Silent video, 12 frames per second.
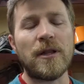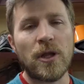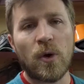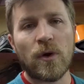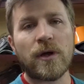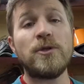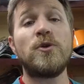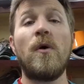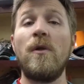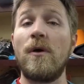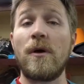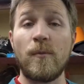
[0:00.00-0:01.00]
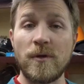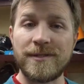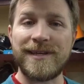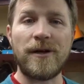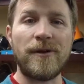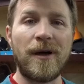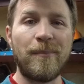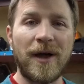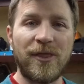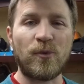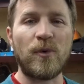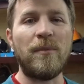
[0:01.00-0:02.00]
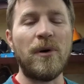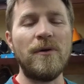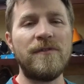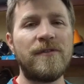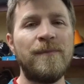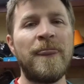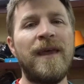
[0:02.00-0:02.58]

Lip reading: lower control arm, which is held on by 3 bolts,